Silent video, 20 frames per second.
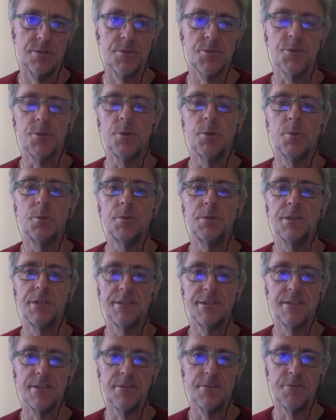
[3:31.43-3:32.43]
So this
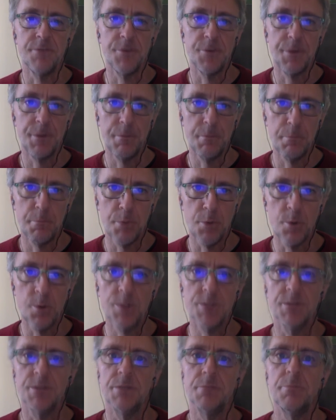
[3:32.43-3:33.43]
is a very
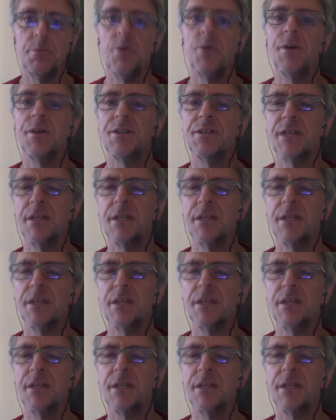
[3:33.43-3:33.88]
important point,